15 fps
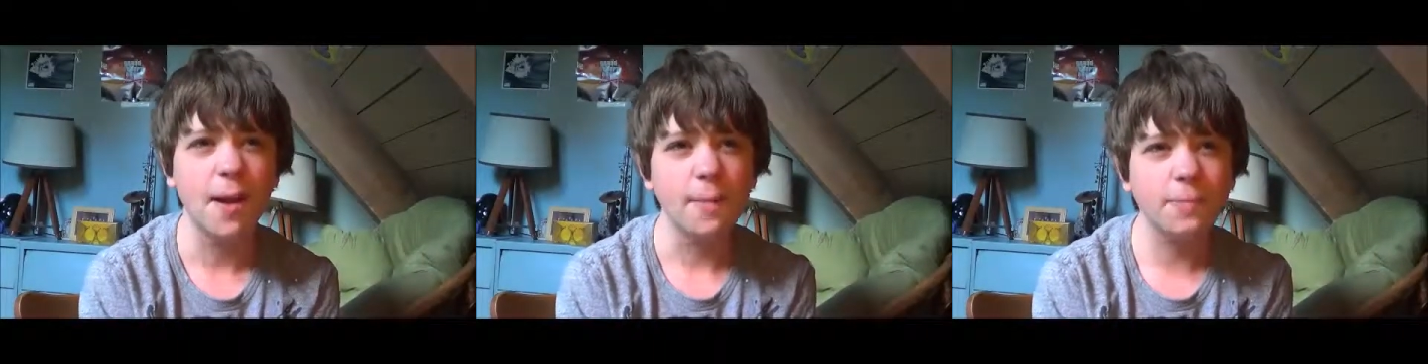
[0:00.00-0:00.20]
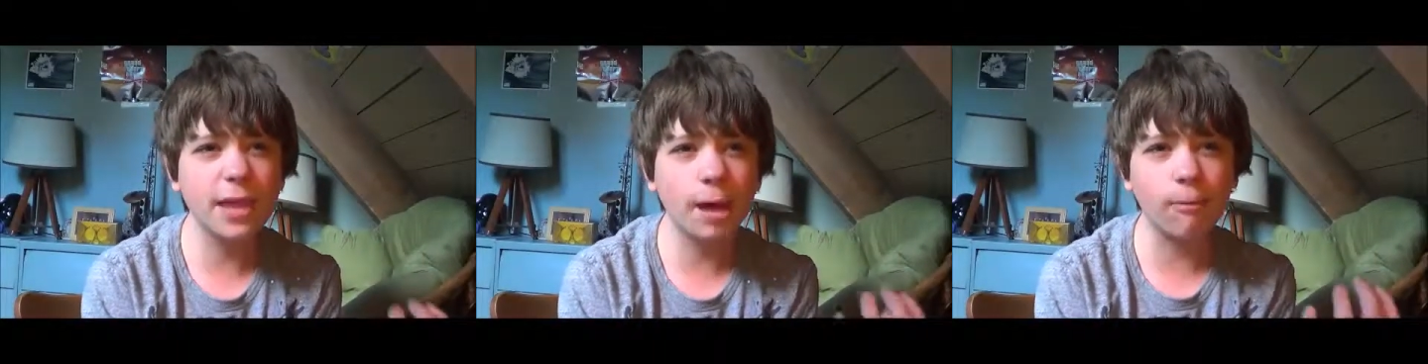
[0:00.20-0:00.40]

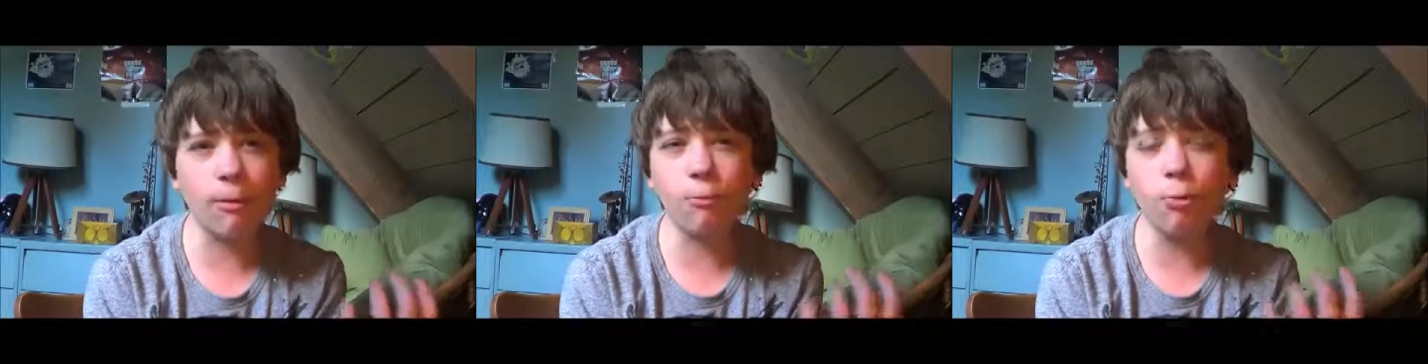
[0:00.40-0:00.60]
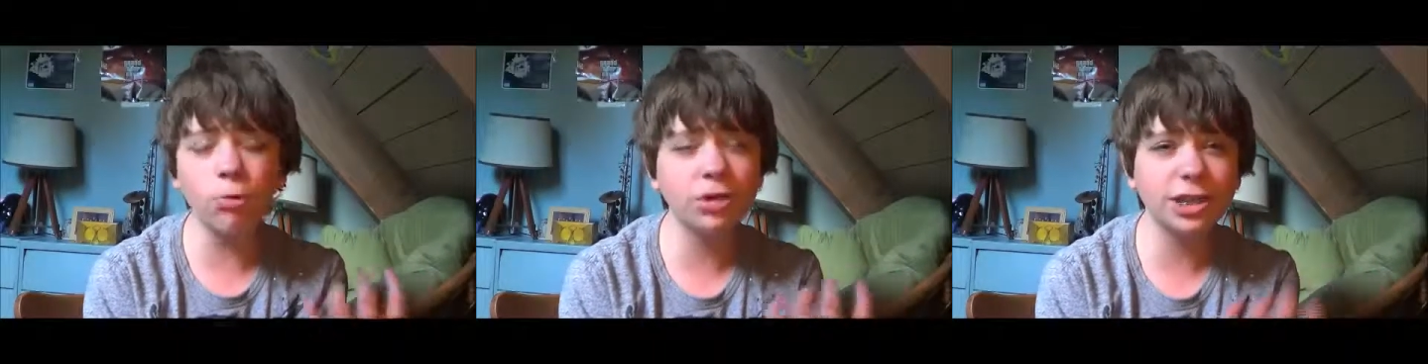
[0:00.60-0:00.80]
Now, I
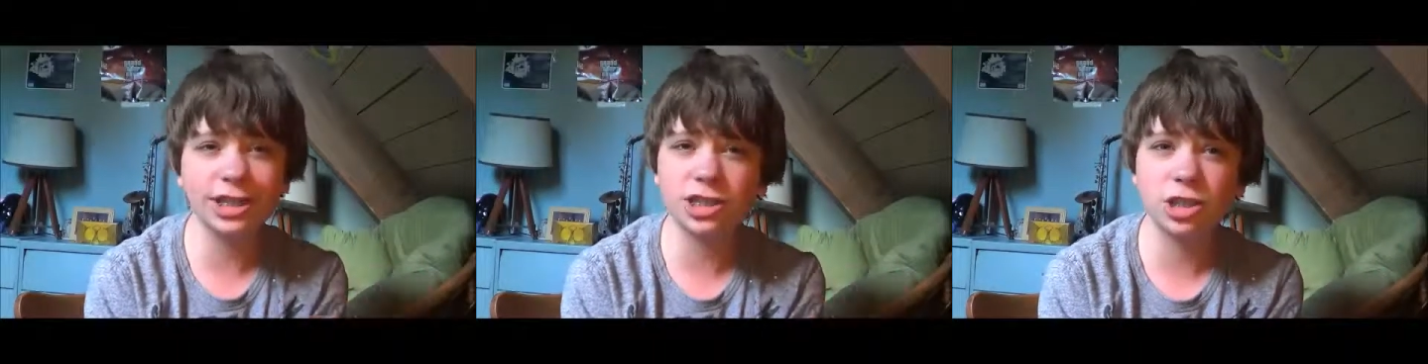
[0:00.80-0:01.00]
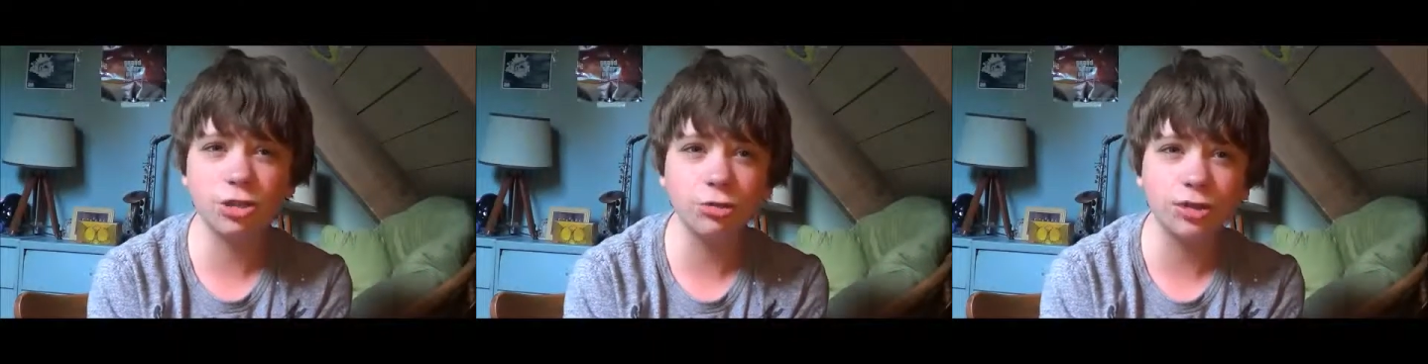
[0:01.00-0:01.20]
won't get
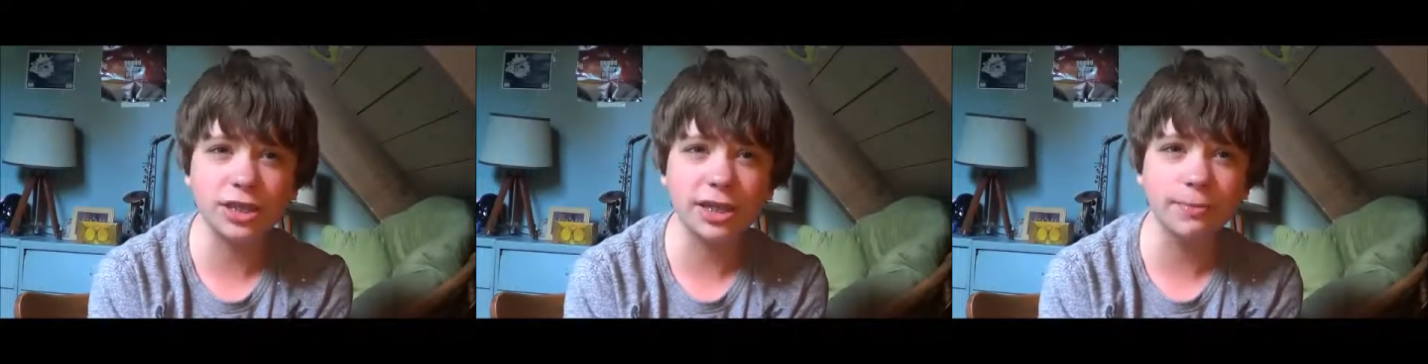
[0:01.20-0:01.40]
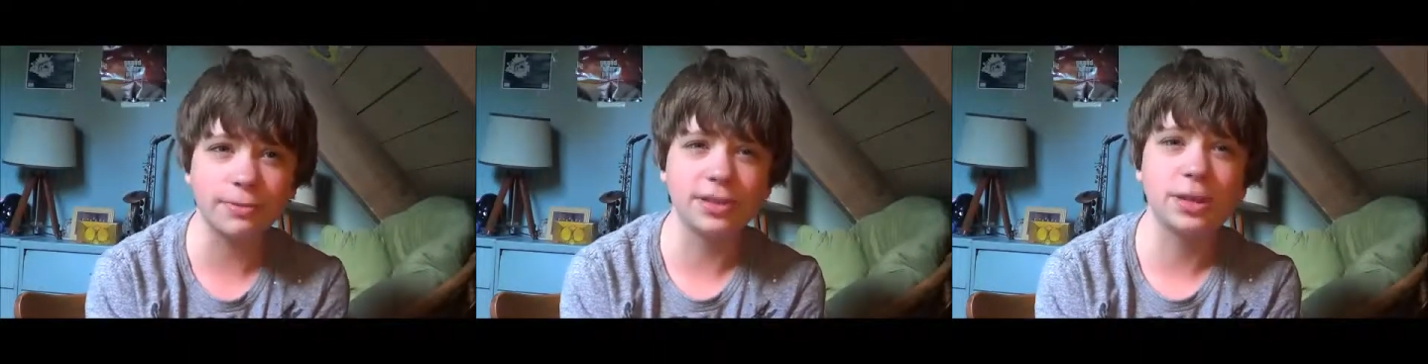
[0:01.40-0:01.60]
too
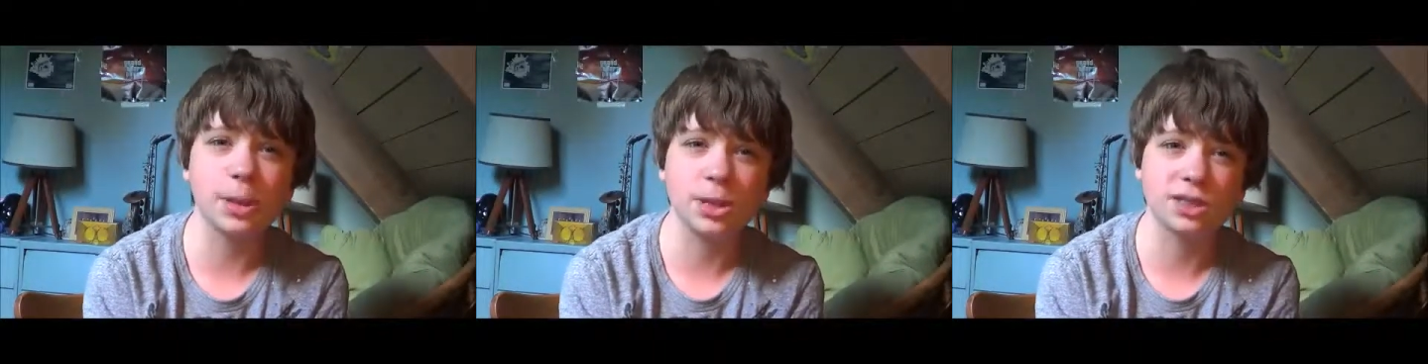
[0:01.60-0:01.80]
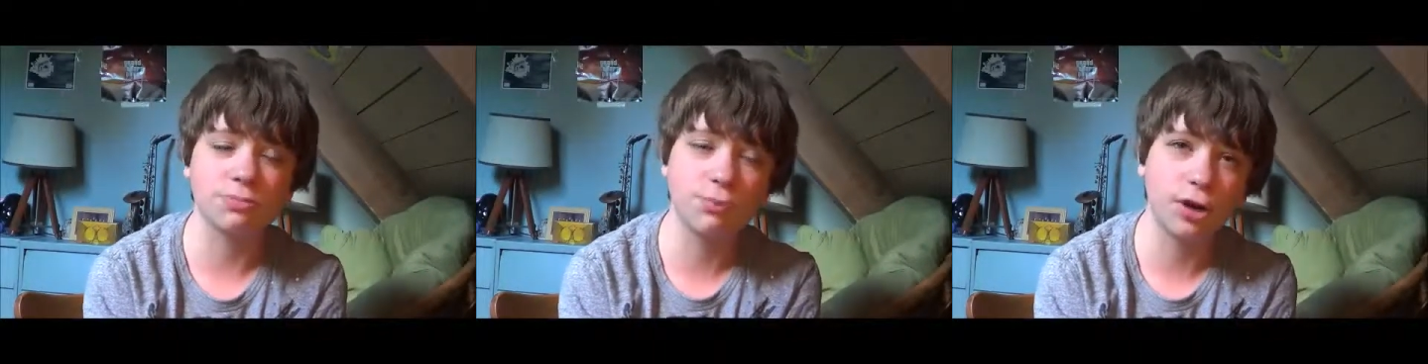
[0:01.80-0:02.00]
deep into
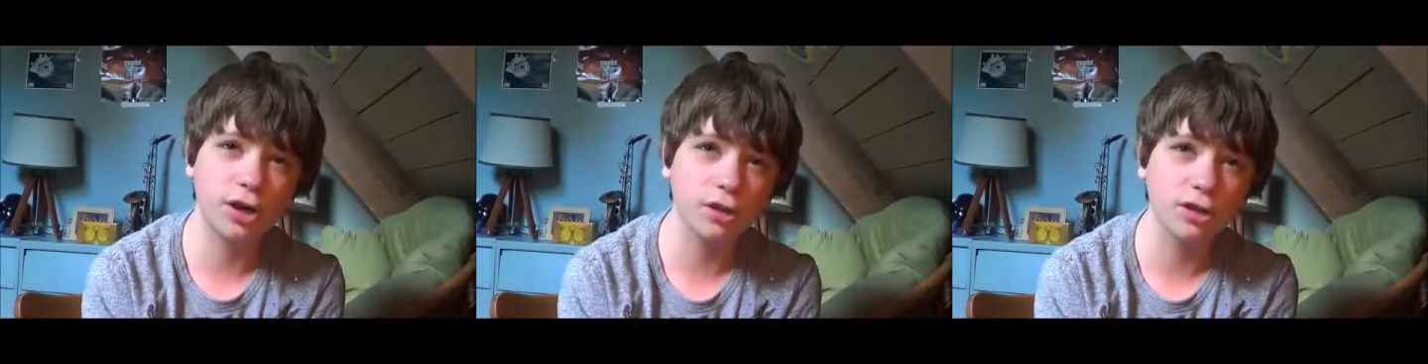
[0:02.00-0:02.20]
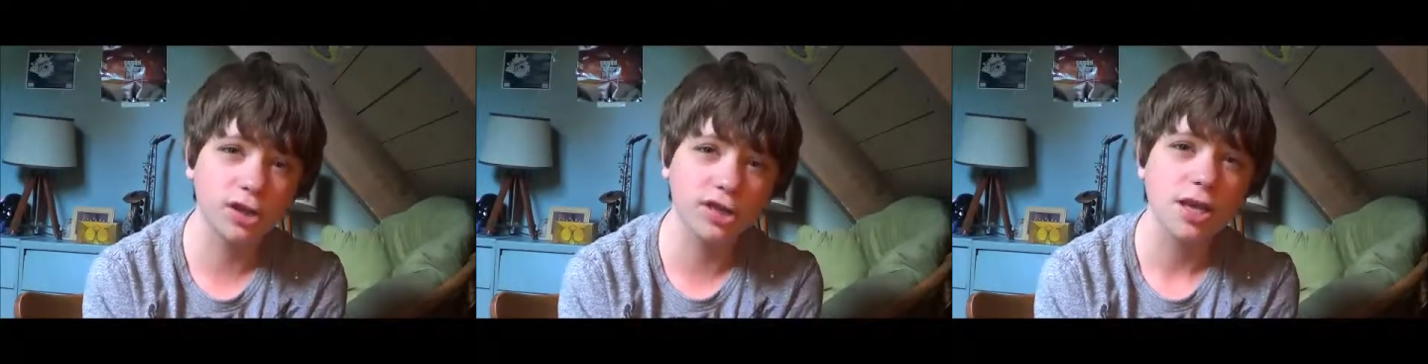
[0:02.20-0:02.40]
the
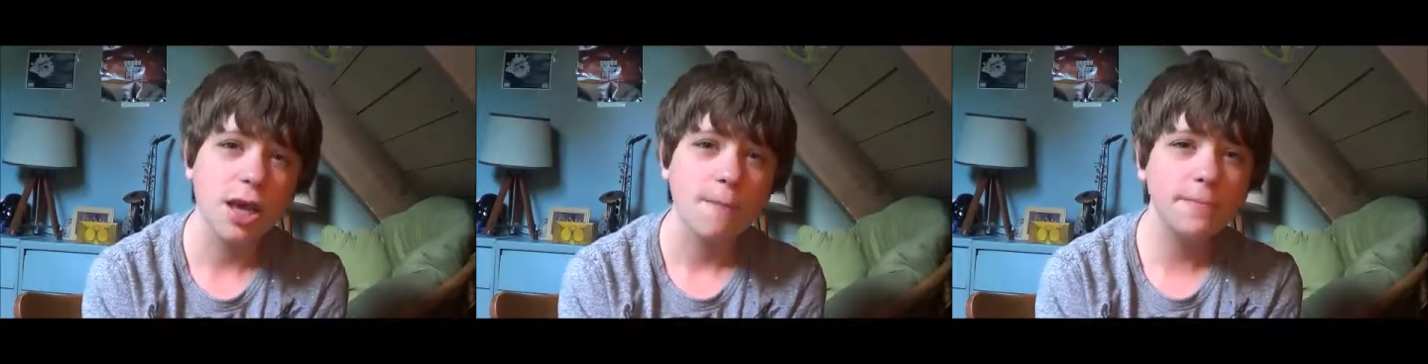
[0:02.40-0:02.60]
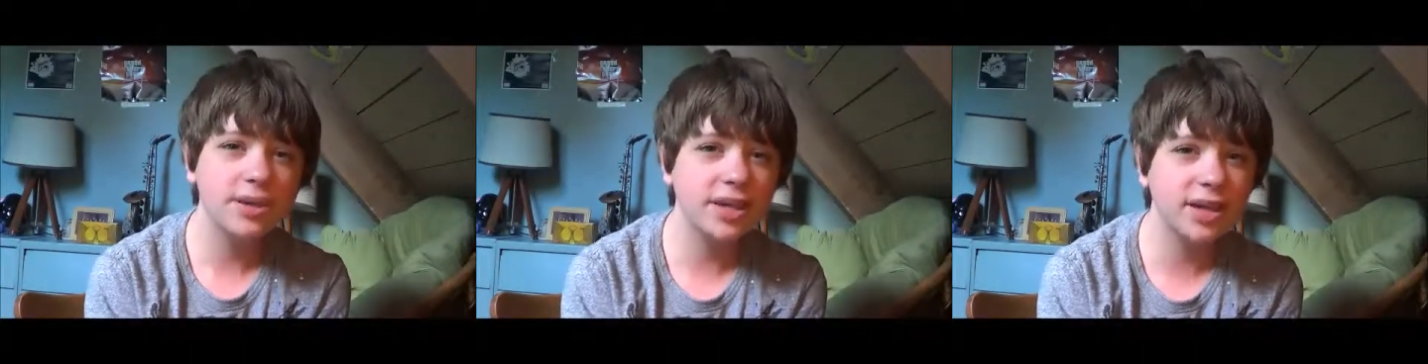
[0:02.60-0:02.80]
spoilers
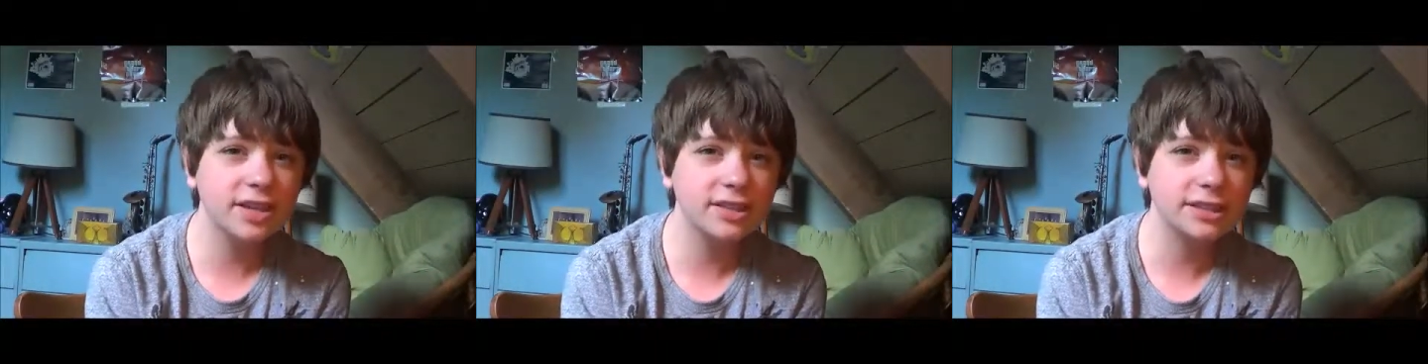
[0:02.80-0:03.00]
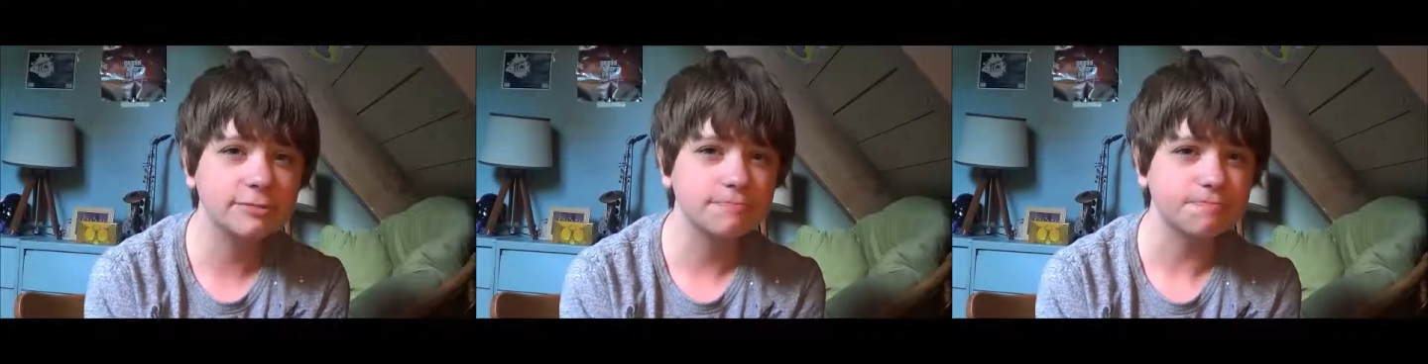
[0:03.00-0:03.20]

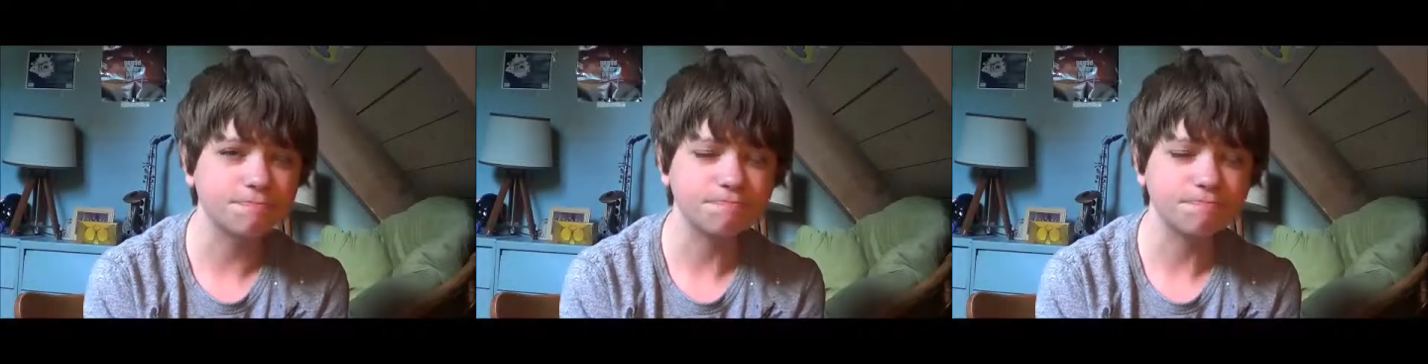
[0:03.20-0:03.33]
because